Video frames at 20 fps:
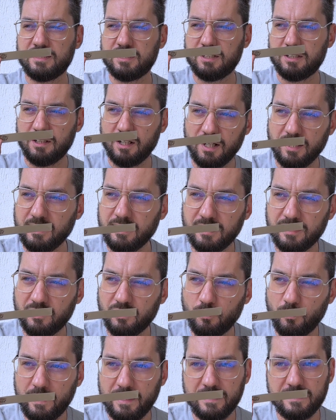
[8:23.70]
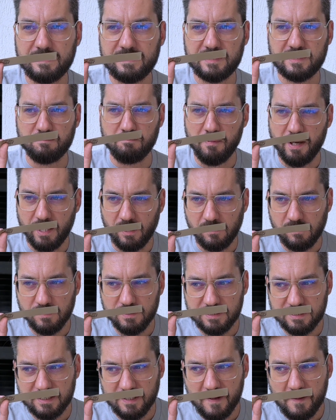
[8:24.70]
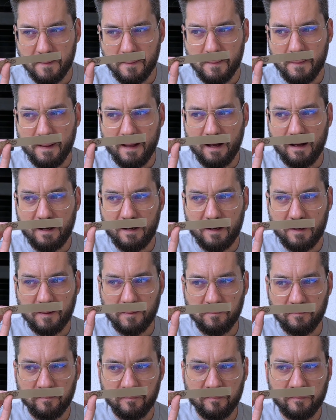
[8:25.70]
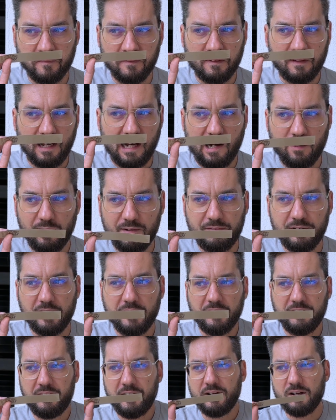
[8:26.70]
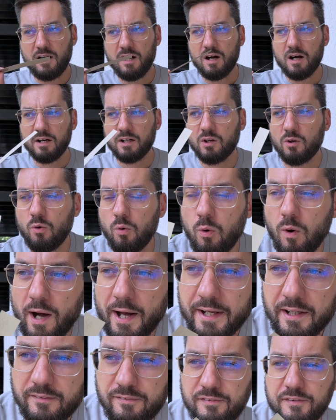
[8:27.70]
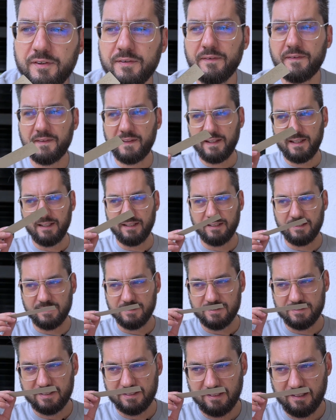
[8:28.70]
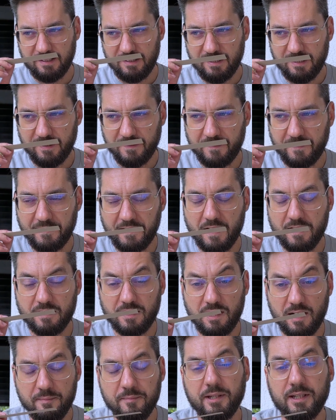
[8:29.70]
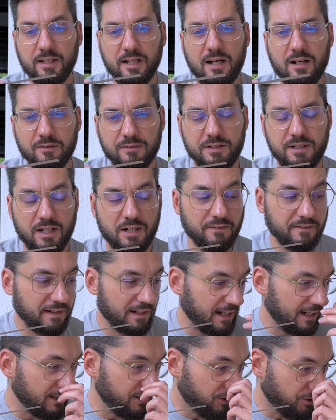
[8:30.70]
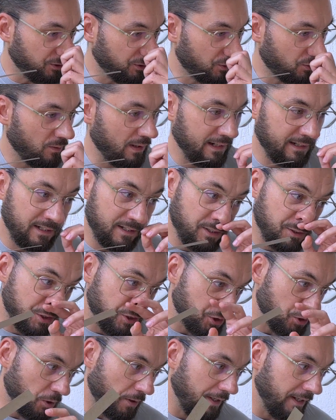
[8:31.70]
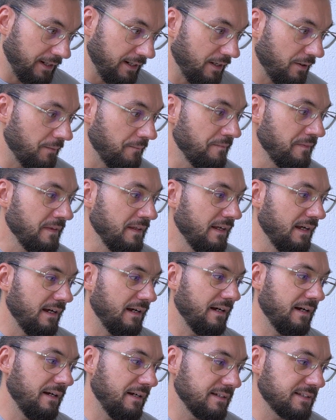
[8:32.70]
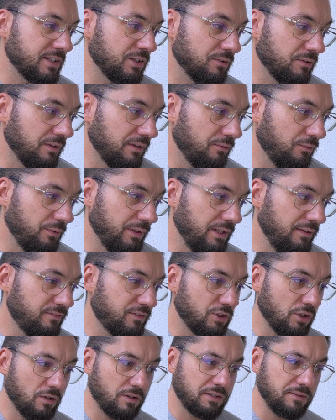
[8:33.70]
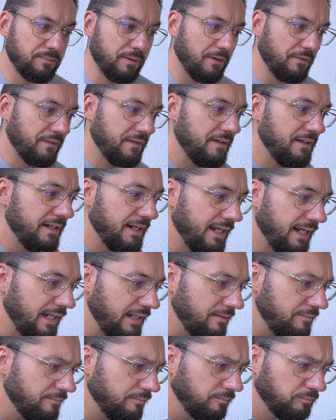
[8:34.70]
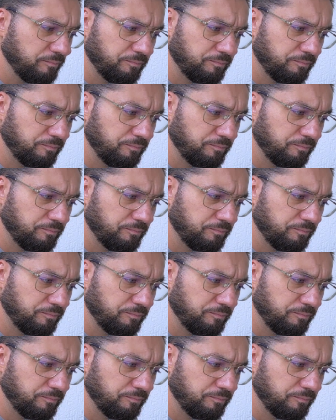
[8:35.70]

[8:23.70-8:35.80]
done and the way it smells. However, there are quite a few things that are coming out now that I do quite enjoy. Now, so we've talked about the name.